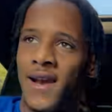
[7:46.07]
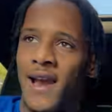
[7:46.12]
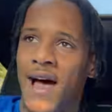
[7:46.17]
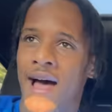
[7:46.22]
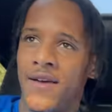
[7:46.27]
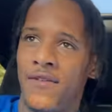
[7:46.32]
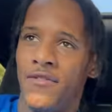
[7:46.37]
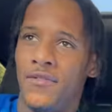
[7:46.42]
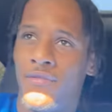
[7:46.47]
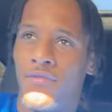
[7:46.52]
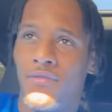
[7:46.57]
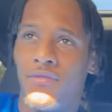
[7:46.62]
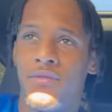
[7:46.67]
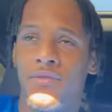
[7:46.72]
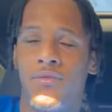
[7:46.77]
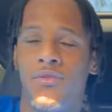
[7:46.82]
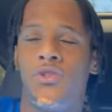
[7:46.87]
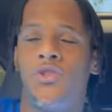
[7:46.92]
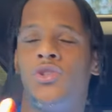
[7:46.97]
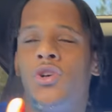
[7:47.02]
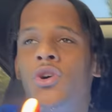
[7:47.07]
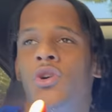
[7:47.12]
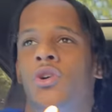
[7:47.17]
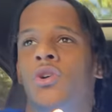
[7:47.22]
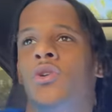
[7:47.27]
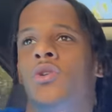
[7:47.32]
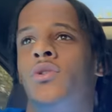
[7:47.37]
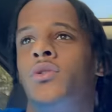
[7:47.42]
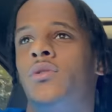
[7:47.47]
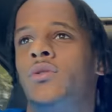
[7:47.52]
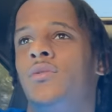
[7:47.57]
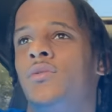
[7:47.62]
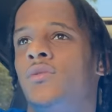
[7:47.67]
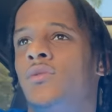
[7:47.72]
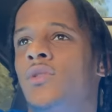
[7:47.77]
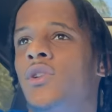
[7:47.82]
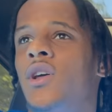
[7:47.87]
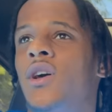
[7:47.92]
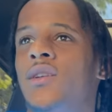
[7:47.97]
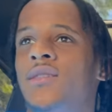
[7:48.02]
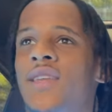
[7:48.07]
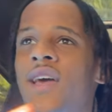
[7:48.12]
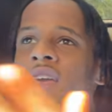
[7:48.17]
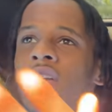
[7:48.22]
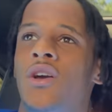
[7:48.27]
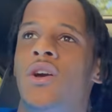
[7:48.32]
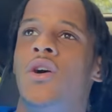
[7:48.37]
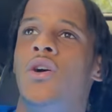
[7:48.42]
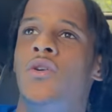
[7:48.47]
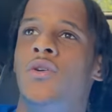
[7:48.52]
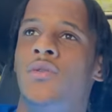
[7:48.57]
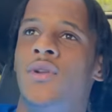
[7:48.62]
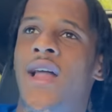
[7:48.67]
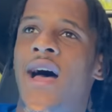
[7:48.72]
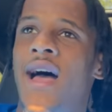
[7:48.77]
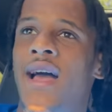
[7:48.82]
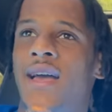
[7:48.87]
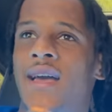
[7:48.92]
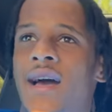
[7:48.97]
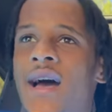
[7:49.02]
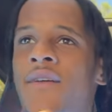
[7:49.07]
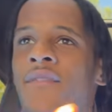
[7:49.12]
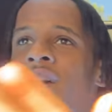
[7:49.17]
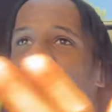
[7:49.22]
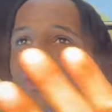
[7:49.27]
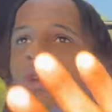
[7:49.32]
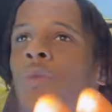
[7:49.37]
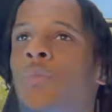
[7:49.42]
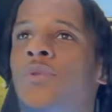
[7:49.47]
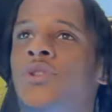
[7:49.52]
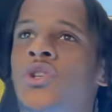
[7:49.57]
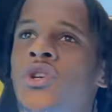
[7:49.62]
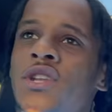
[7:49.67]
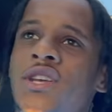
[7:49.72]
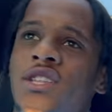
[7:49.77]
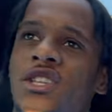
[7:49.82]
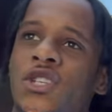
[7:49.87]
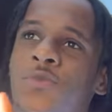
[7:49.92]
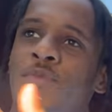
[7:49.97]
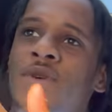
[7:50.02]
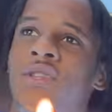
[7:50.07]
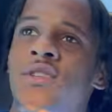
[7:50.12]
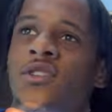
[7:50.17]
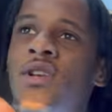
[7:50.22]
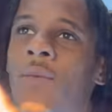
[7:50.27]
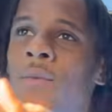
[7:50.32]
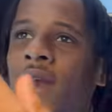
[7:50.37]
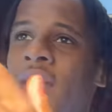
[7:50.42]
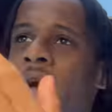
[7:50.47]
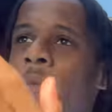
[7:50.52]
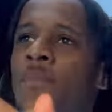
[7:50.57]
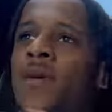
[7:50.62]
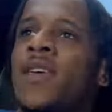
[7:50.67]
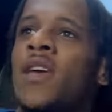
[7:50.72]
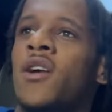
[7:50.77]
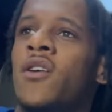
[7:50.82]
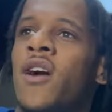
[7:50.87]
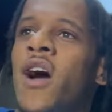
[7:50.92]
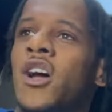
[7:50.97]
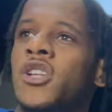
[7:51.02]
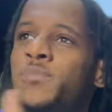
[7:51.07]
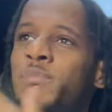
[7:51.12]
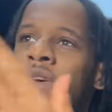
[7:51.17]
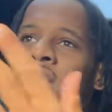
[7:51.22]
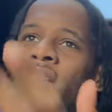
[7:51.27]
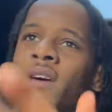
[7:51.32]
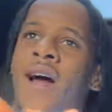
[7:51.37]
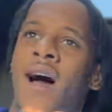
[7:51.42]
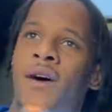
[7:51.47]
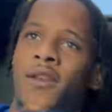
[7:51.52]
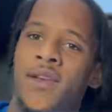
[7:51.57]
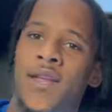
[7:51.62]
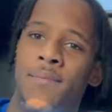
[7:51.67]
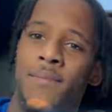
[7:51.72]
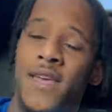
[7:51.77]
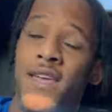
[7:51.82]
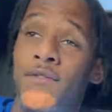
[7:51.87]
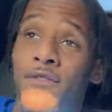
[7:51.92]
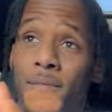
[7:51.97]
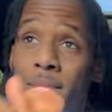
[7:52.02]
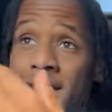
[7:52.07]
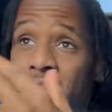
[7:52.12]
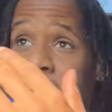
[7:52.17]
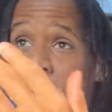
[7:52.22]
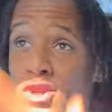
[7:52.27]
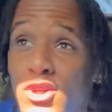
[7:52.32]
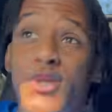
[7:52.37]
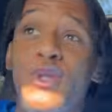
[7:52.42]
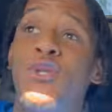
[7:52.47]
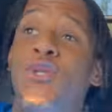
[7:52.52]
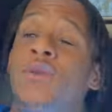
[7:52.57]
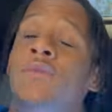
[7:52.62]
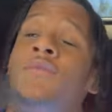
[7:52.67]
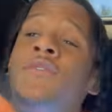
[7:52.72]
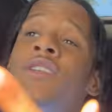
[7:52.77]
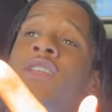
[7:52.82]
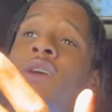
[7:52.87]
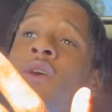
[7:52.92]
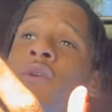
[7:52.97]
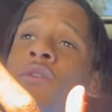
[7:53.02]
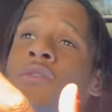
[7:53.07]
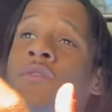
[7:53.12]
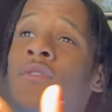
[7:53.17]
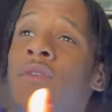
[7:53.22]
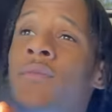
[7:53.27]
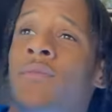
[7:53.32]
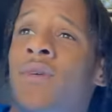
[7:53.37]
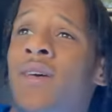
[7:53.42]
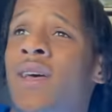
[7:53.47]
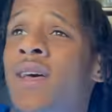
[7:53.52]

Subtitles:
life. So, look, there you go. Like, I've had an opportunity to speak to someone like Peter Crouch, be around him, even make a YouTube video with him.